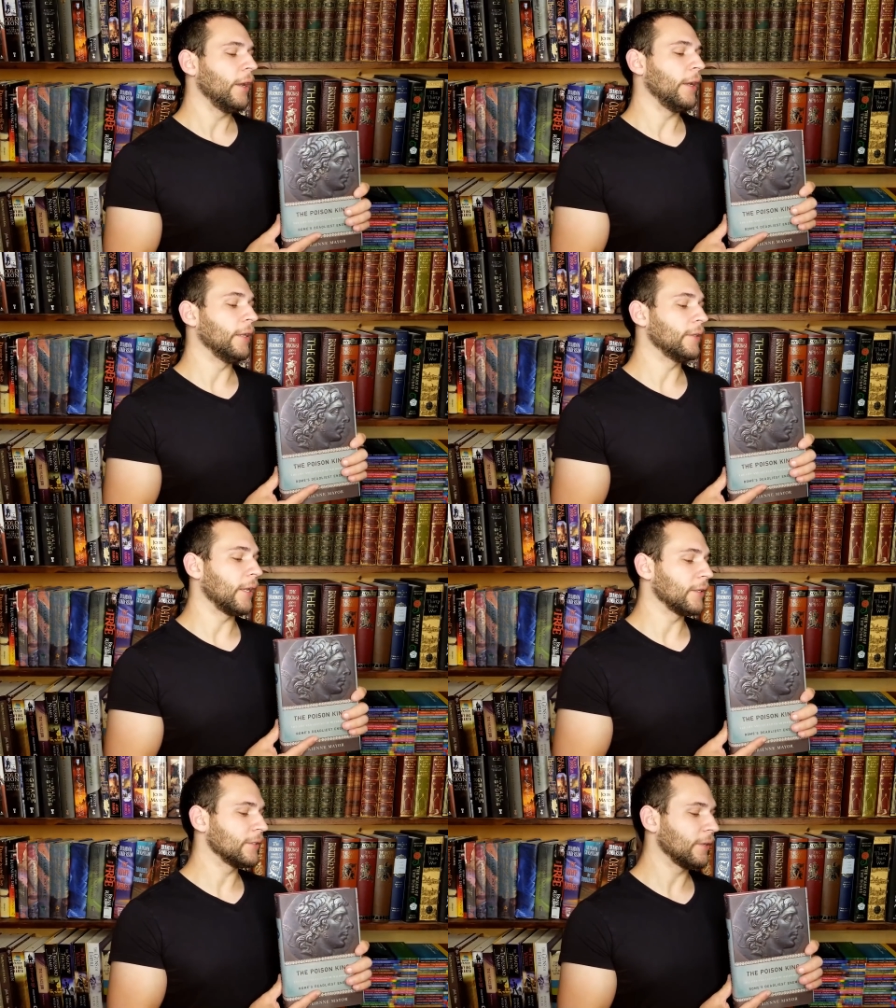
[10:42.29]
And
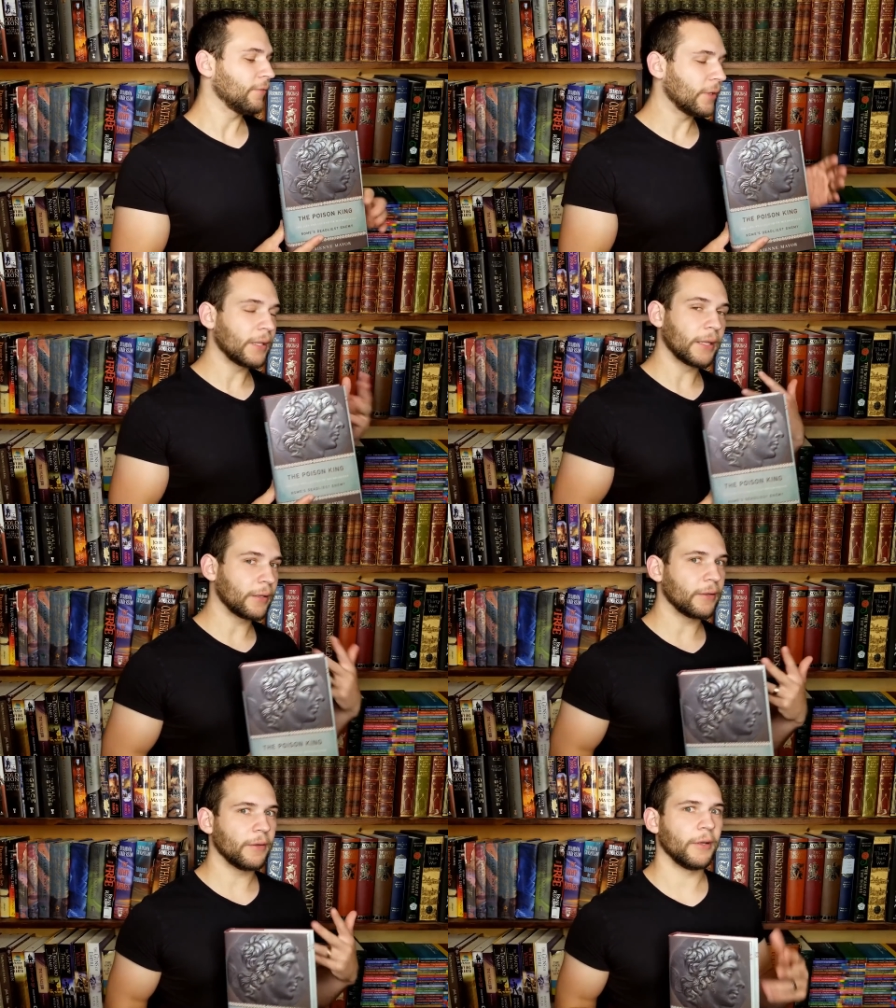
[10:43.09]
that is definitely
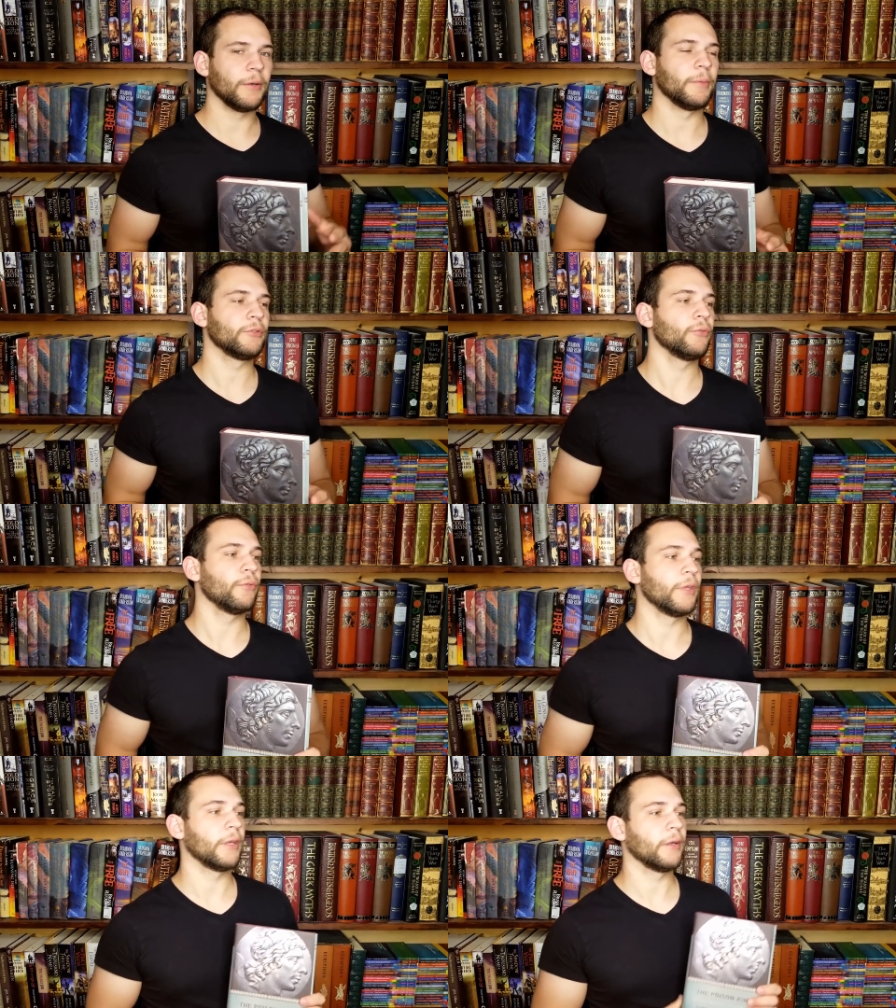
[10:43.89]
like um, a true
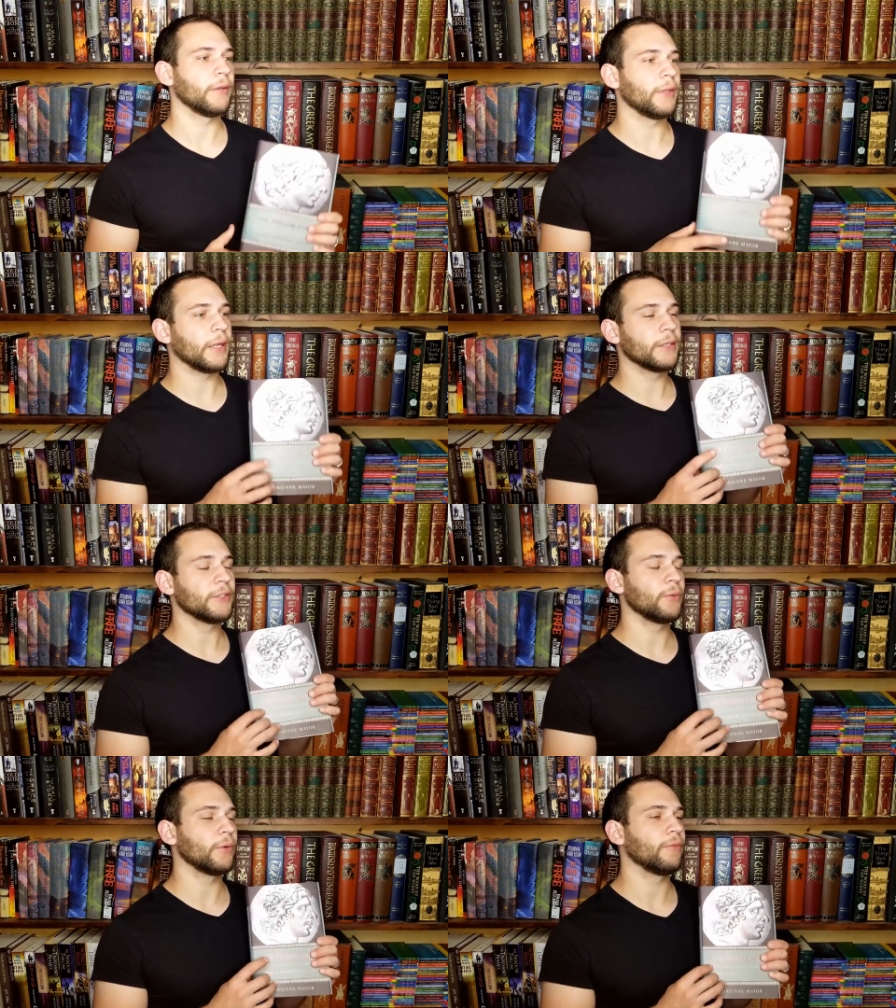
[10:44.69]
thing that
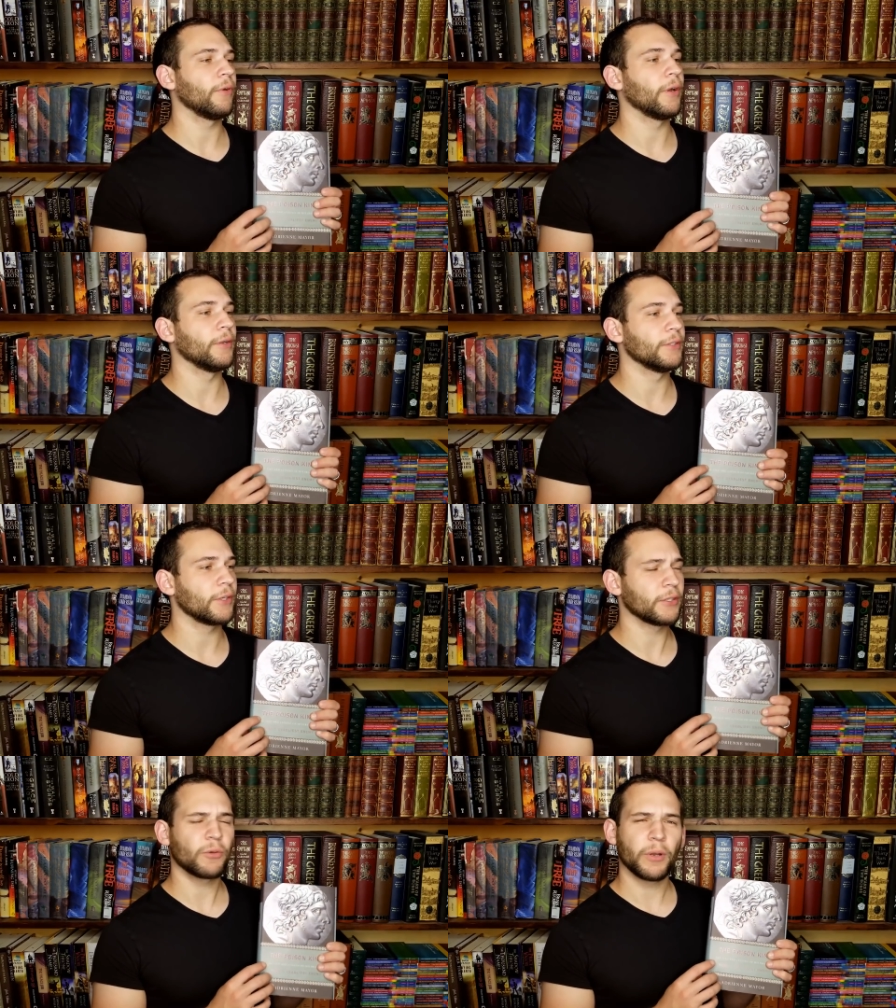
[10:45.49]
is sort of uh,
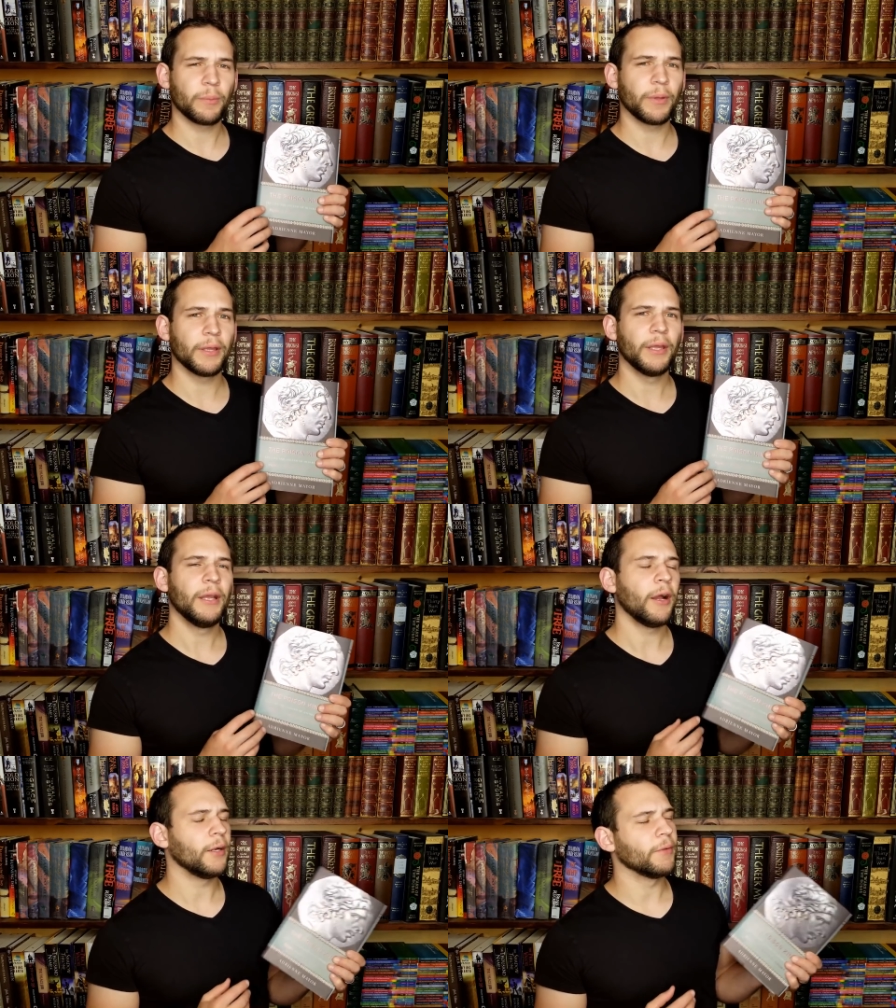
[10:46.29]
discussed quite a bit
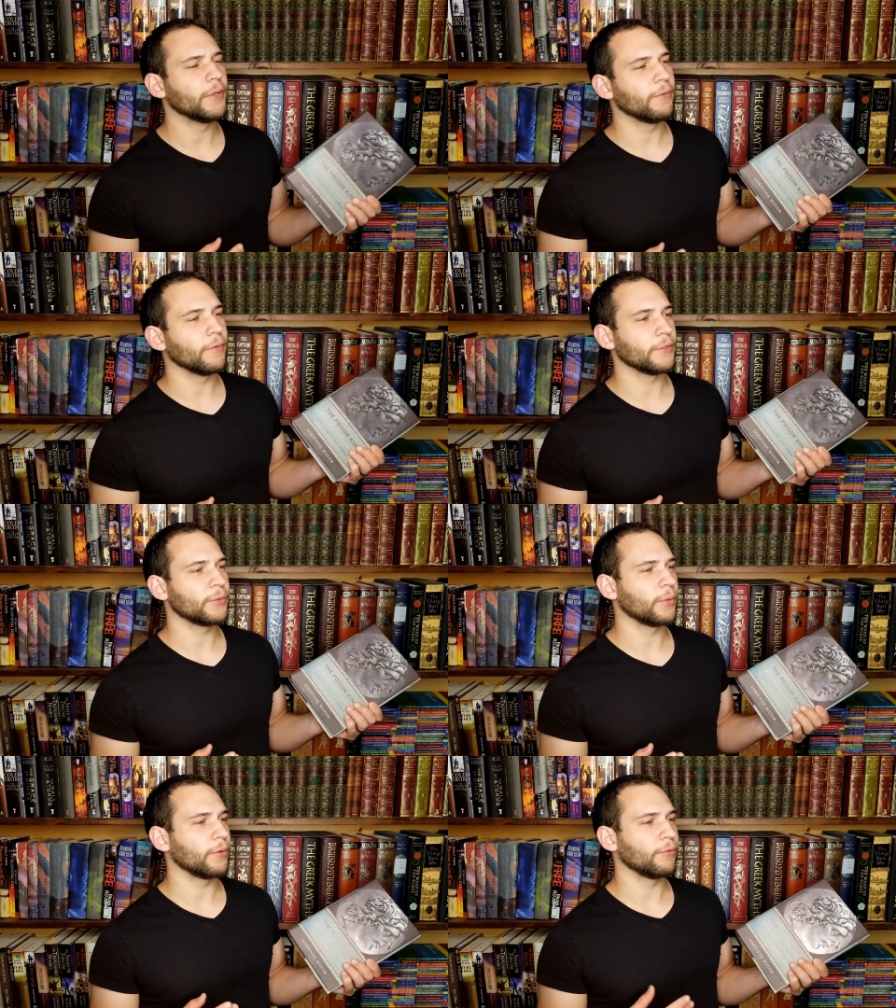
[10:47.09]
on the different
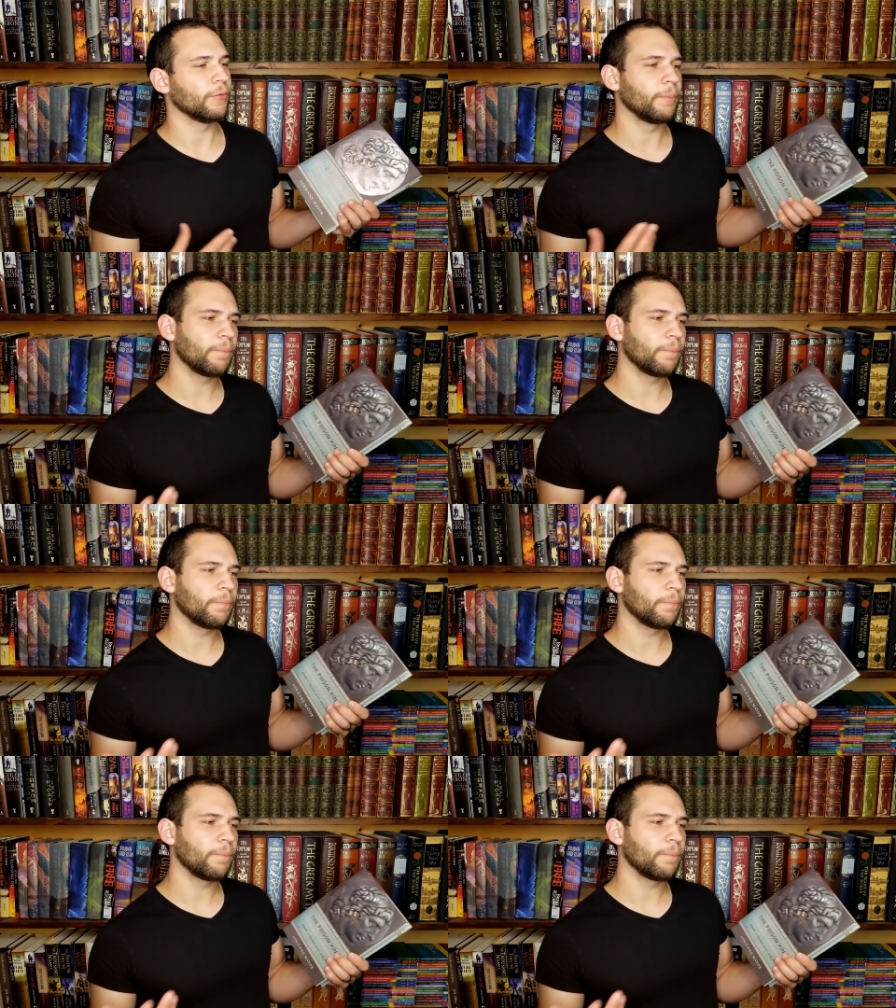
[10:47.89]
sort of